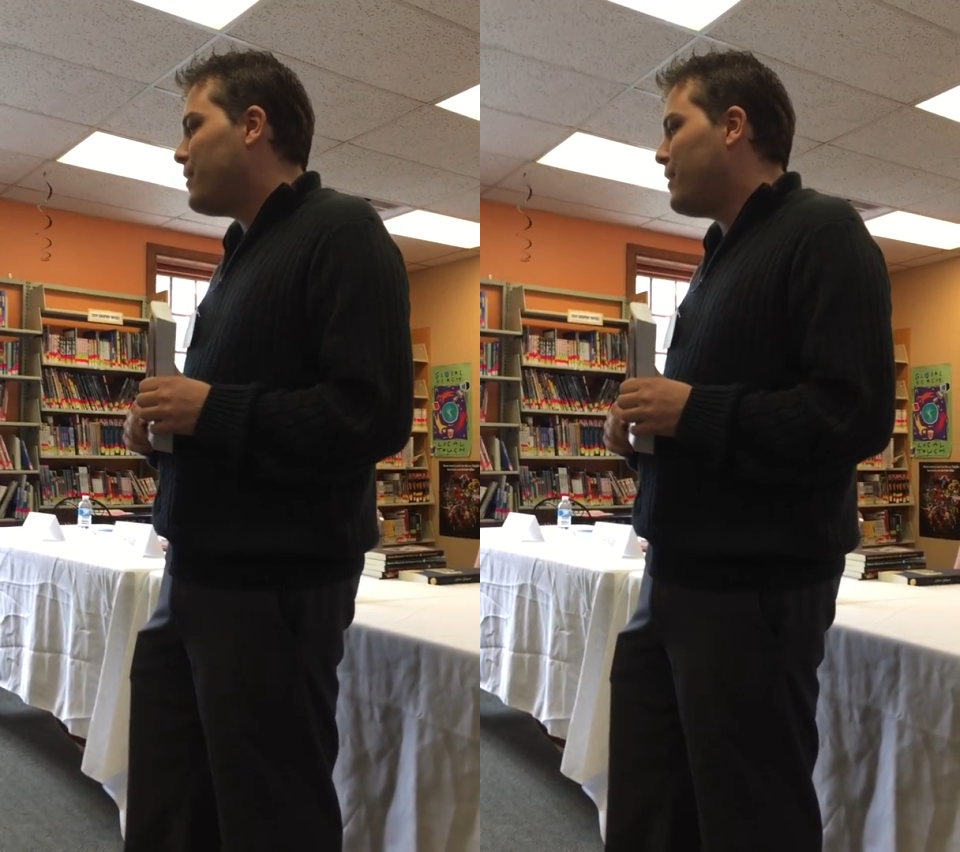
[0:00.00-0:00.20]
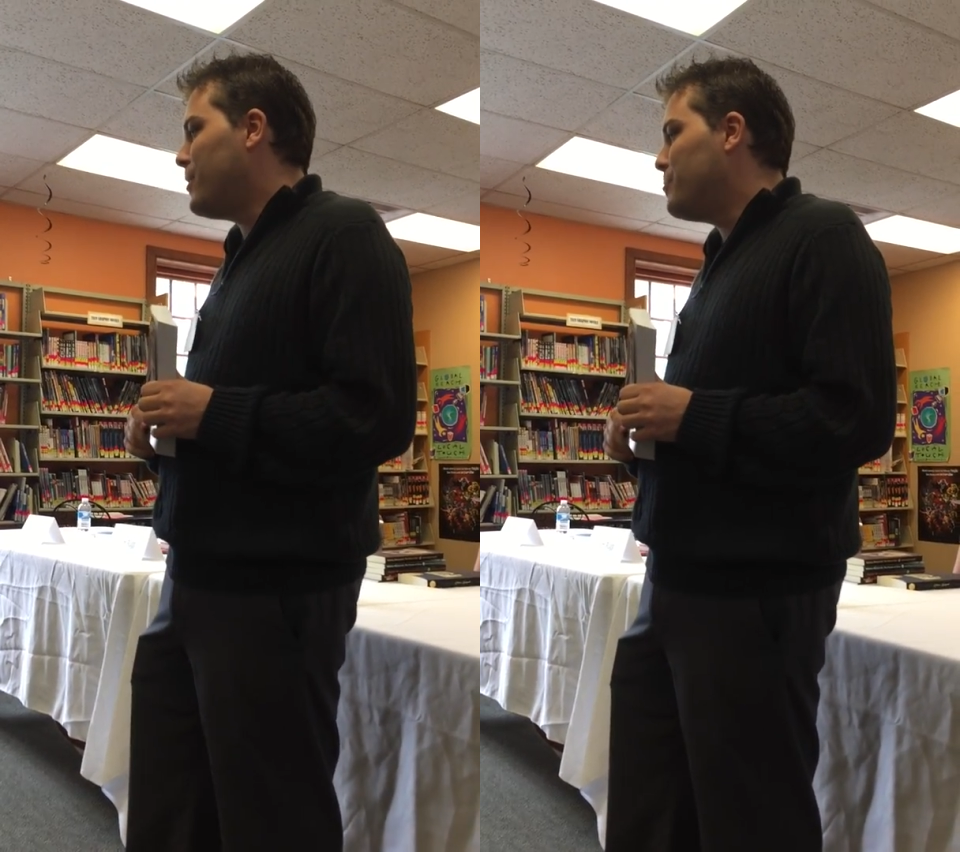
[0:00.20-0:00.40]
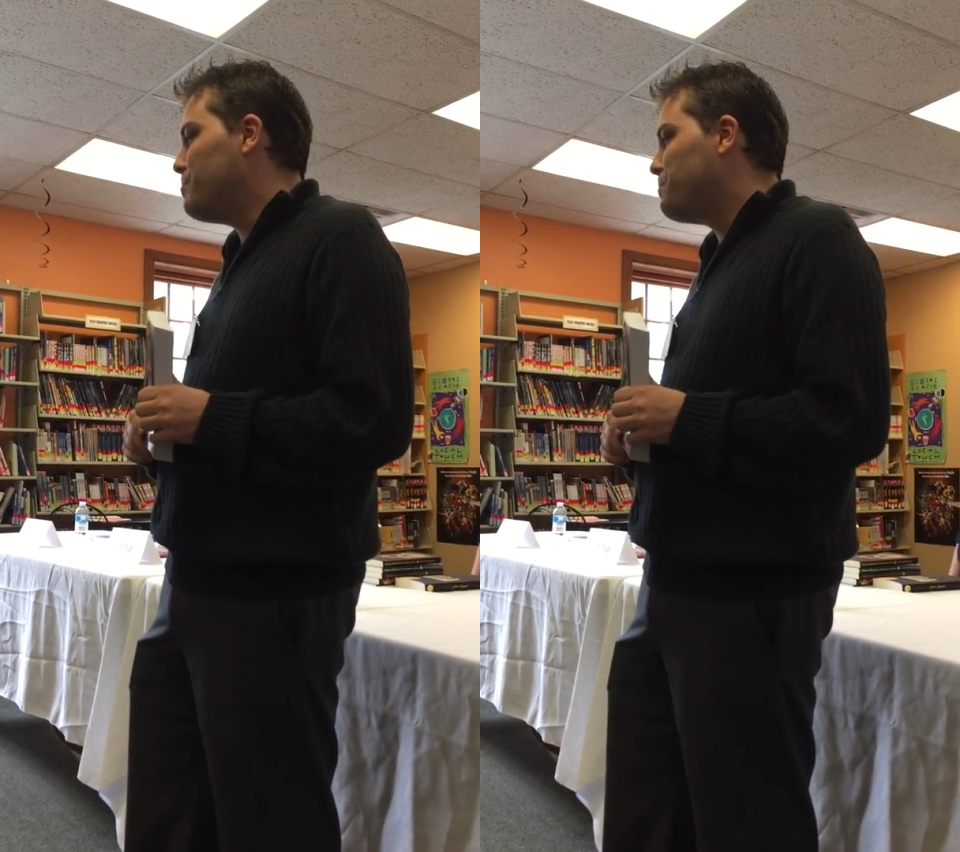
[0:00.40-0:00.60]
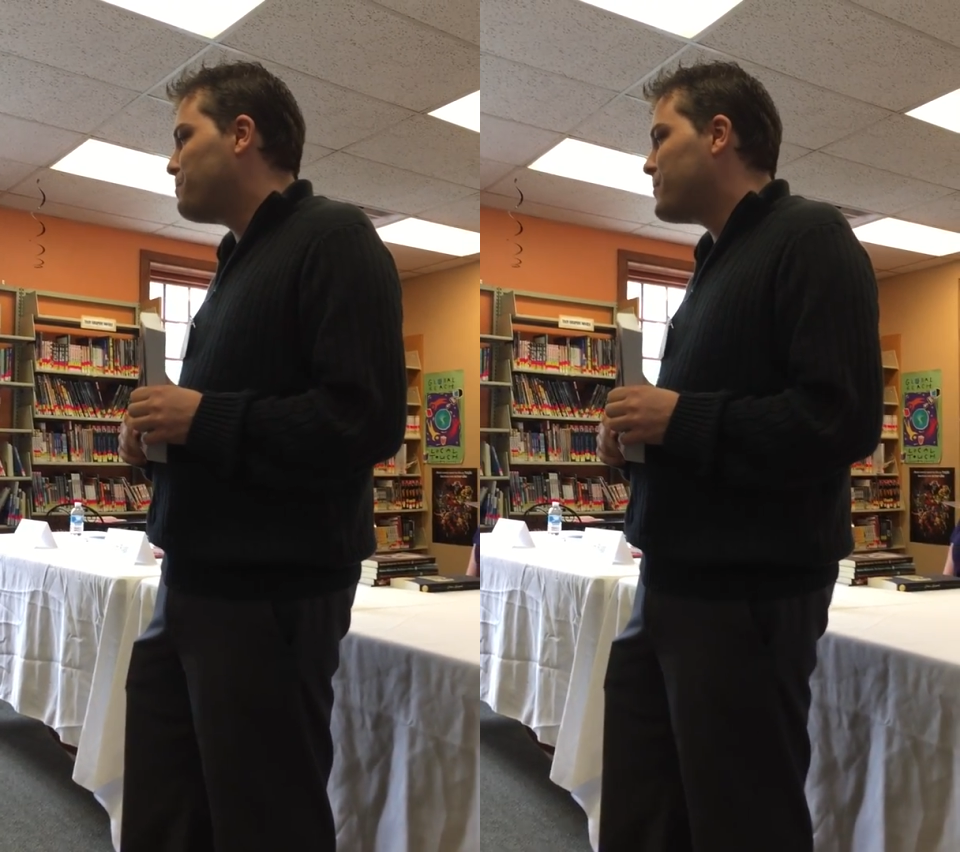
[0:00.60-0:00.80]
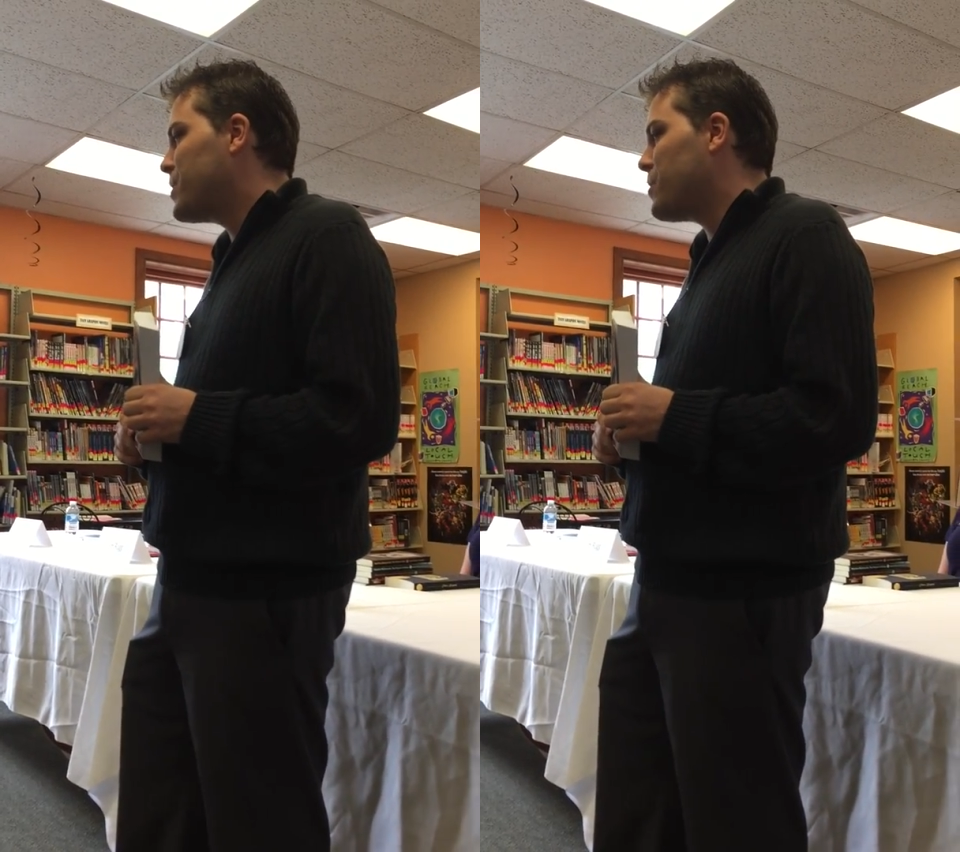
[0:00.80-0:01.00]

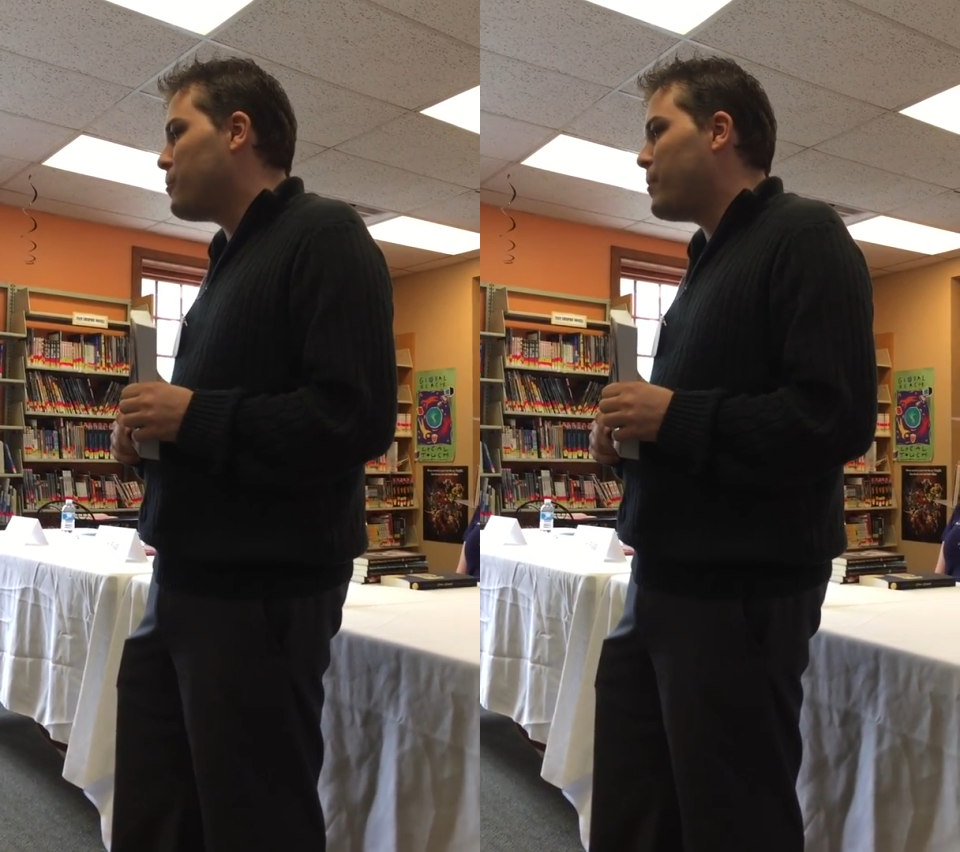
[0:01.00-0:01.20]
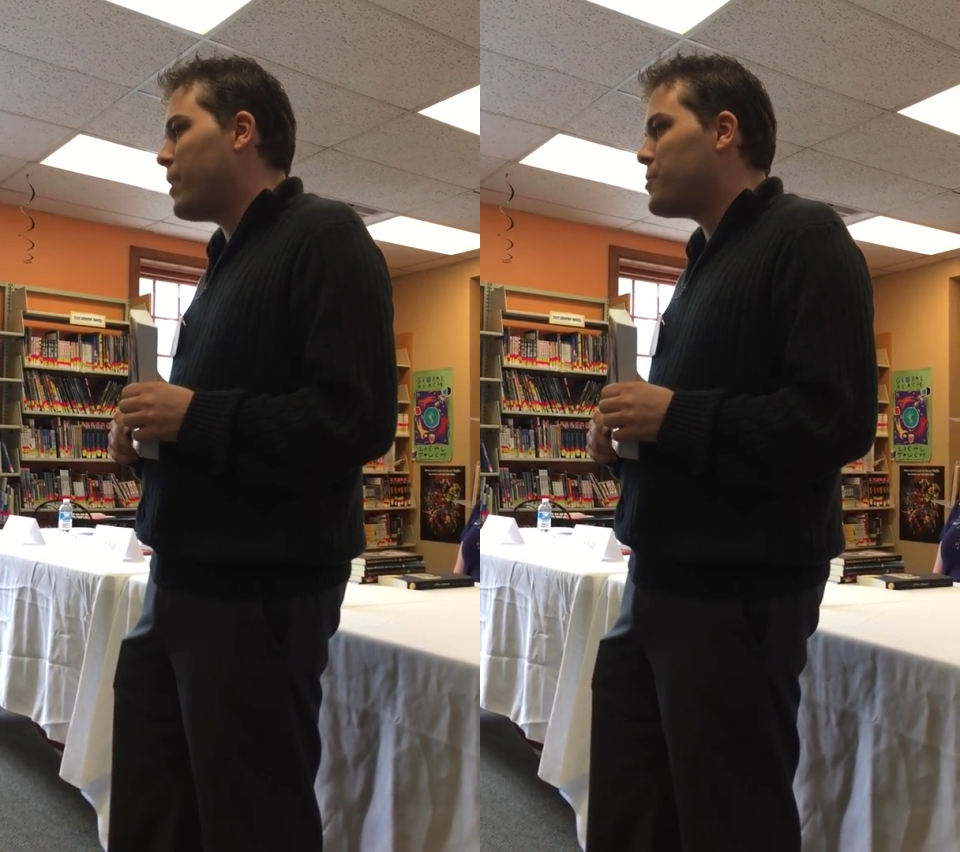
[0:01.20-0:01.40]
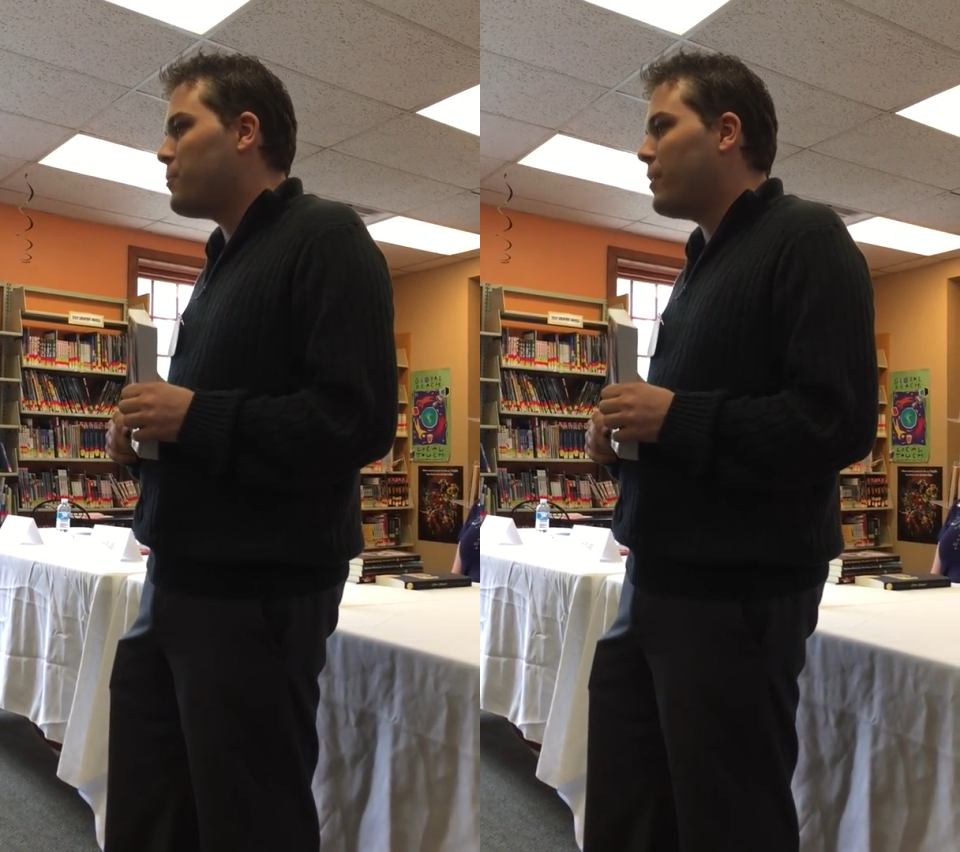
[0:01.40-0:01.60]
So imagine